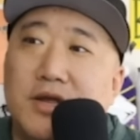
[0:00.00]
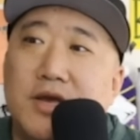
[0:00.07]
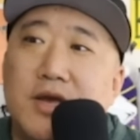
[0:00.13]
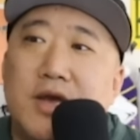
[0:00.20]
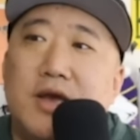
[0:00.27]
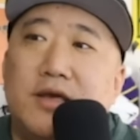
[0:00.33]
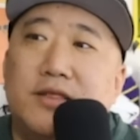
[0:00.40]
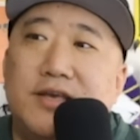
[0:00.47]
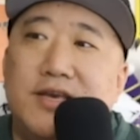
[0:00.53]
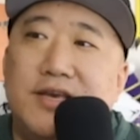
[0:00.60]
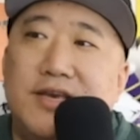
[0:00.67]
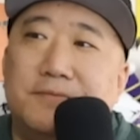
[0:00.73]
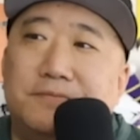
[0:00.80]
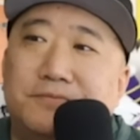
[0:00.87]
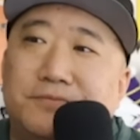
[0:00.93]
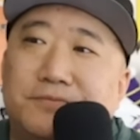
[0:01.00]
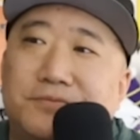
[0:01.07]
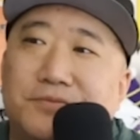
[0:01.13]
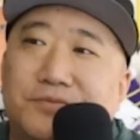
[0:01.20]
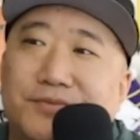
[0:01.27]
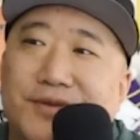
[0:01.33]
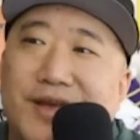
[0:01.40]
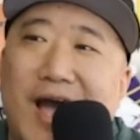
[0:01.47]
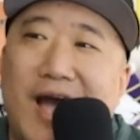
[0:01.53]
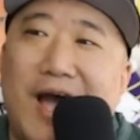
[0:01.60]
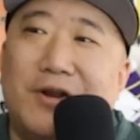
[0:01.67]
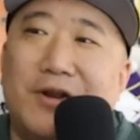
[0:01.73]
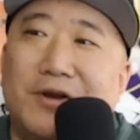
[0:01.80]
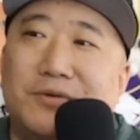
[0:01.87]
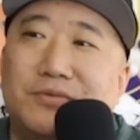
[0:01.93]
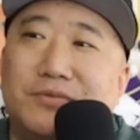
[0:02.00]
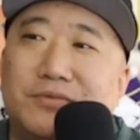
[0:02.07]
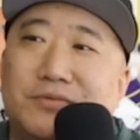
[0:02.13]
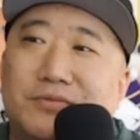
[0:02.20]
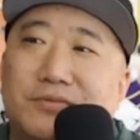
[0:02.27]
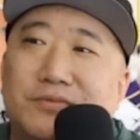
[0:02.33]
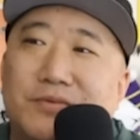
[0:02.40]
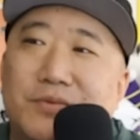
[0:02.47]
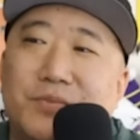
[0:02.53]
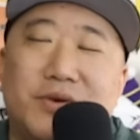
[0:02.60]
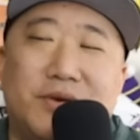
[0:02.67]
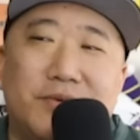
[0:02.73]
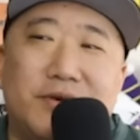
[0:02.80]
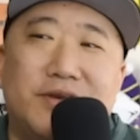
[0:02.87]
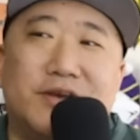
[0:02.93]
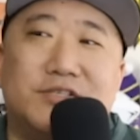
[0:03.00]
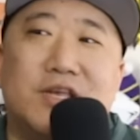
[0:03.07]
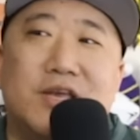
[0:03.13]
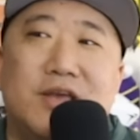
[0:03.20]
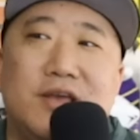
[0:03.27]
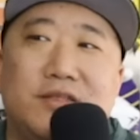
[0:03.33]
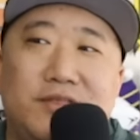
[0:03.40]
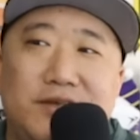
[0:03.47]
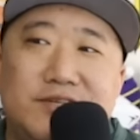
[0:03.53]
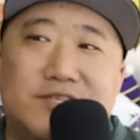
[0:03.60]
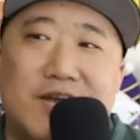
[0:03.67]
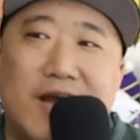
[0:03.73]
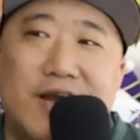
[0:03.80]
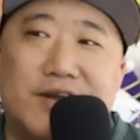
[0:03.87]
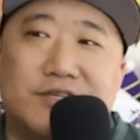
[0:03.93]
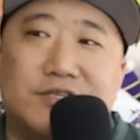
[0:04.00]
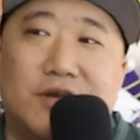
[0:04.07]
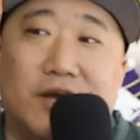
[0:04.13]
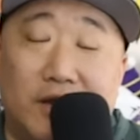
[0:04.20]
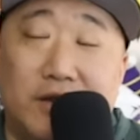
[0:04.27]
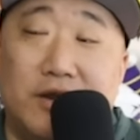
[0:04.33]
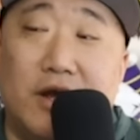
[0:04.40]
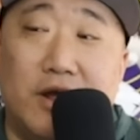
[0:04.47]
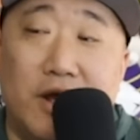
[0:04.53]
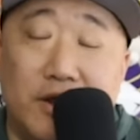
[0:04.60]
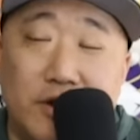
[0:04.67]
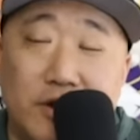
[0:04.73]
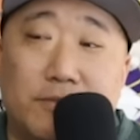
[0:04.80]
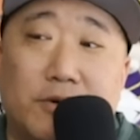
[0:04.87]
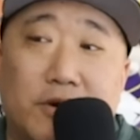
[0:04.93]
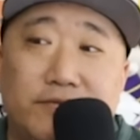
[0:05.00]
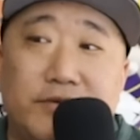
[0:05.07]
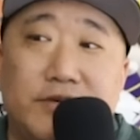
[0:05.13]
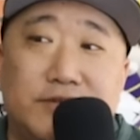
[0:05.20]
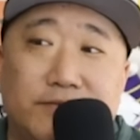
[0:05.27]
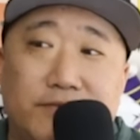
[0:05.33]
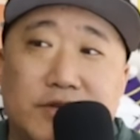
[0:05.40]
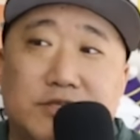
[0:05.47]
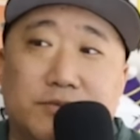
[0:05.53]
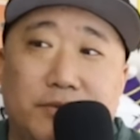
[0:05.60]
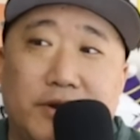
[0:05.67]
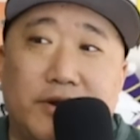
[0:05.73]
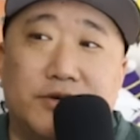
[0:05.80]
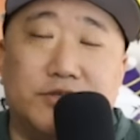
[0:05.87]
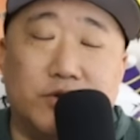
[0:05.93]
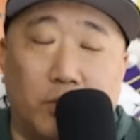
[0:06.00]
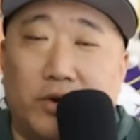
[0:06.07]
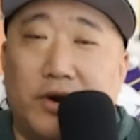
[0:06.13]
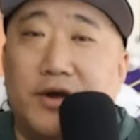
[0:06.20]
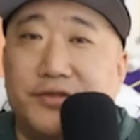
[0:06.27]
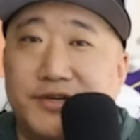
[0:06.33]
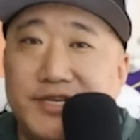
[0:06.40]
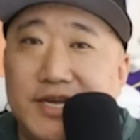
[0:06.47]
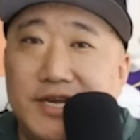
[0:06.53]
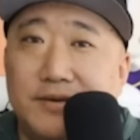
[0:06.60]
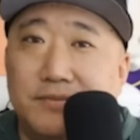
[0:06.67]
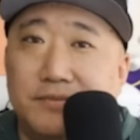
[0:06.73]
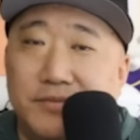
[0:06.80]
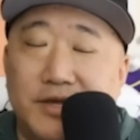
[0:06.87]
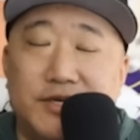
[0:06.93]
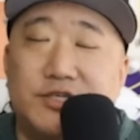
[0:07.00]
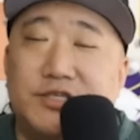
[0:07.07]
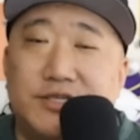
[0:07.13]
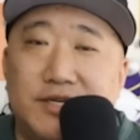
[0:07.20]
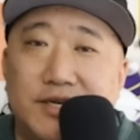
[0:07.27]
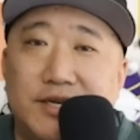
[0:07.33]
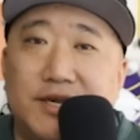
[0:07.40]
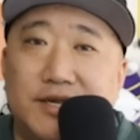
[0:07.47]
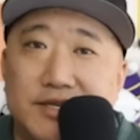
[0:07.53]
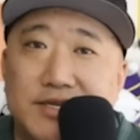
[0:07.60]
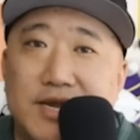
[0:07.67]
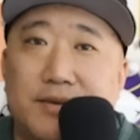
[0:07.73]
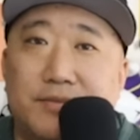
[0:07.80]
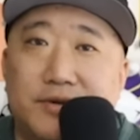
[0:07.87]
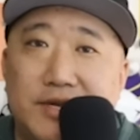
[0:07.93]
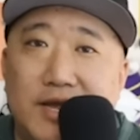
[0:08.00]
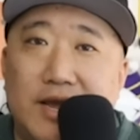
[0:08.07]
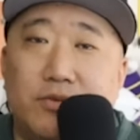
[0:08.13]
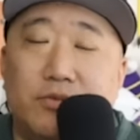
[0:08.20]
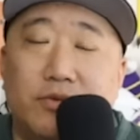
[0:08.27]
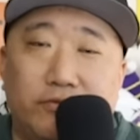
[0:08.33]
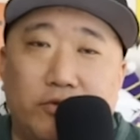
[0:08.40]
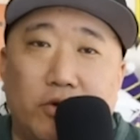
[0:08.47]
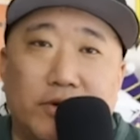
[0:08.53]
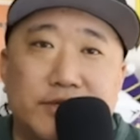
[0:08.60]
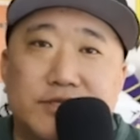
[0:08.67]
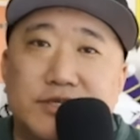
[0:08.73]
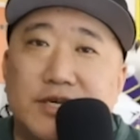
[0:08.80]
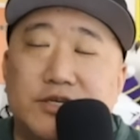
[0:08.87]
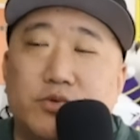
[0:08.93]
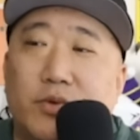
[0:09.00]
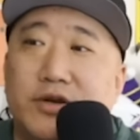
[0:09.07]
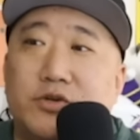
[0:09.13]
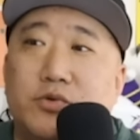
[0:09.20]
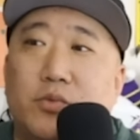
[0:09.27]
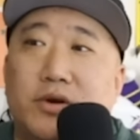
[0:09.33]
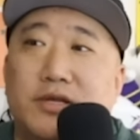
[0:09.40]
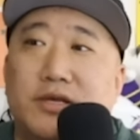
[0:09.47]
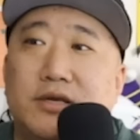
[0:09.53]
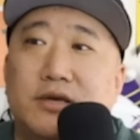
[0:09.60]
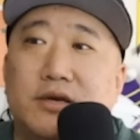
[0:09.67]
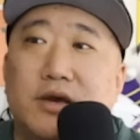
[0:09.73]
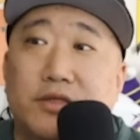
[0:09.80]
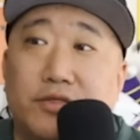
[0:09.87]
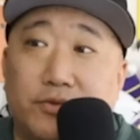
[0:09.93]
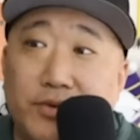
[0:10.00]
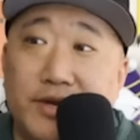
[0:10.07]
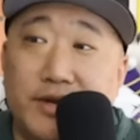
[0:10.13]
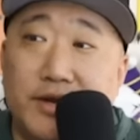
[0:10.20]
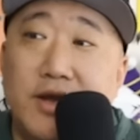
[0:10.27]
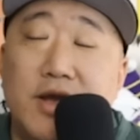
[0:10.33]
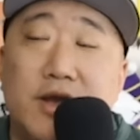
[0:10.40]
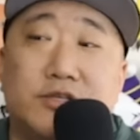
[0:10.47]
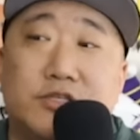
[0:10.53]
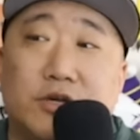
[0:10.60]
But the, I don't know, because these guys, a number of these defensive players were on the team. They just didn't get the time of day with Flores in 2023.